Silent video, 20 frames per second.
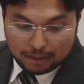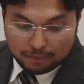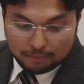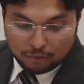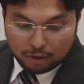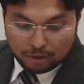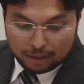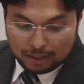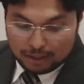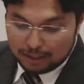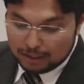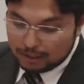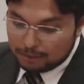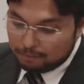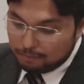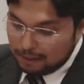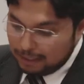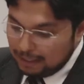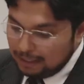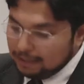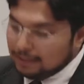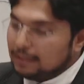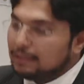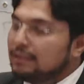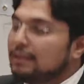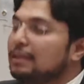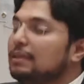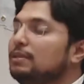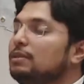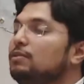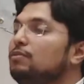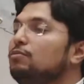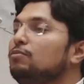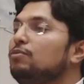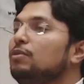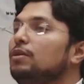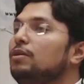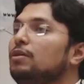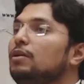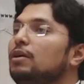the model is made, this
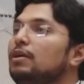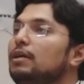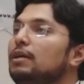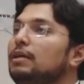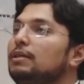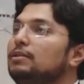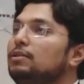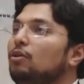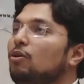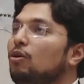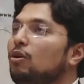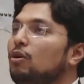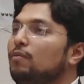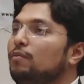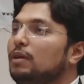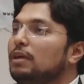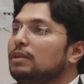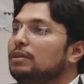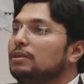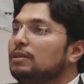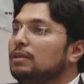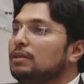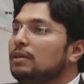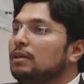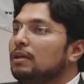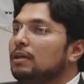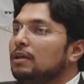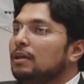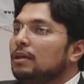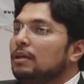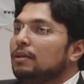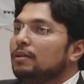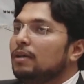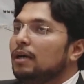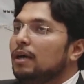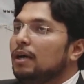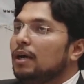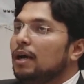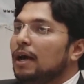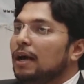is always
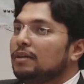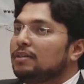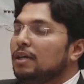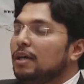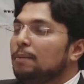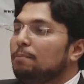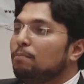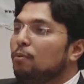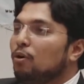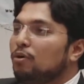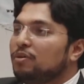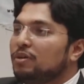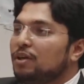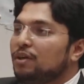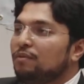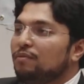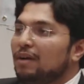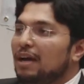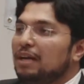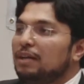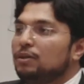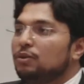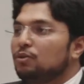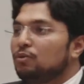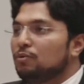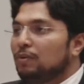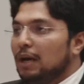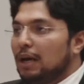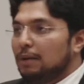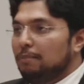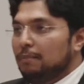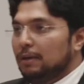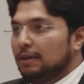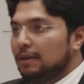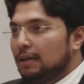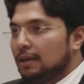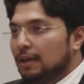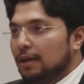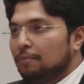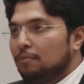has an important value while
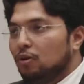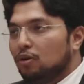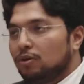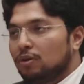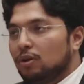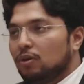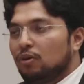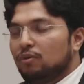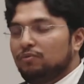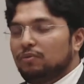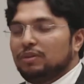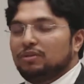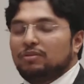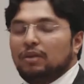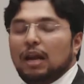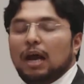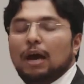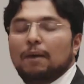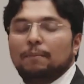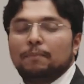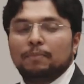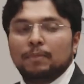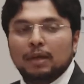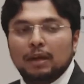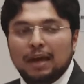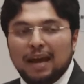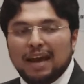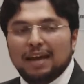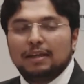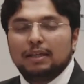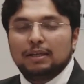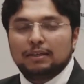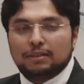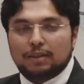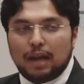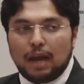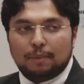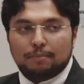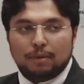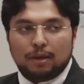making a model of Islam, any
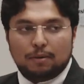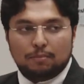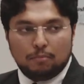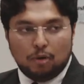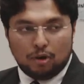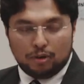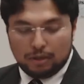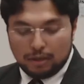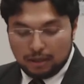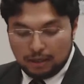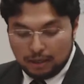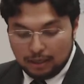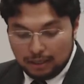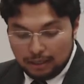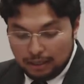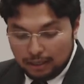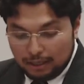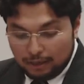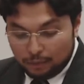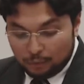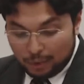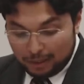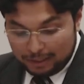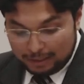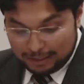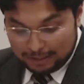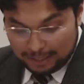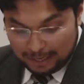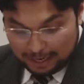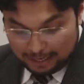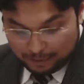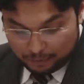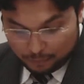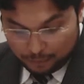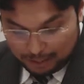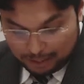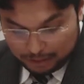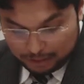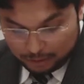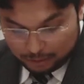Islamic model. What that
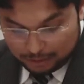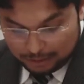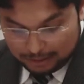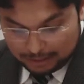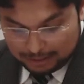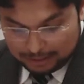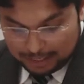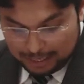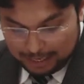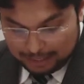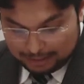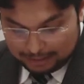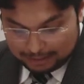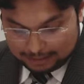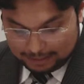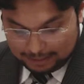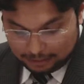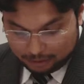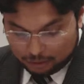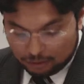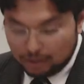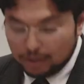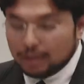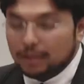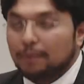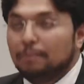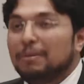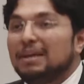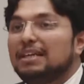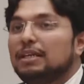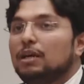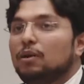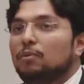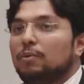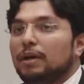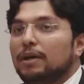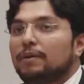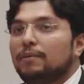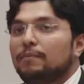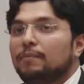value is, that is actually the middle
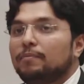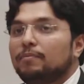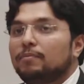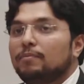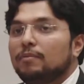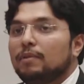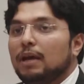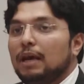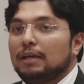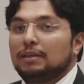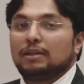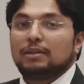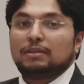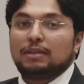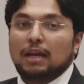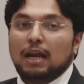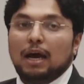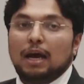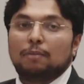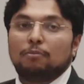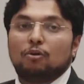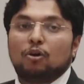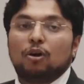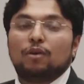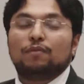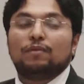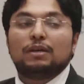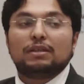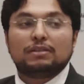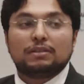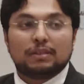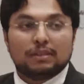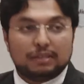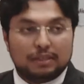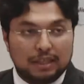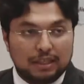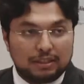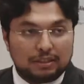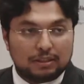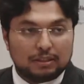way. As Islam always
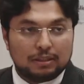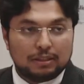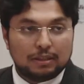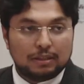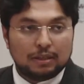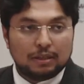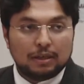suggests,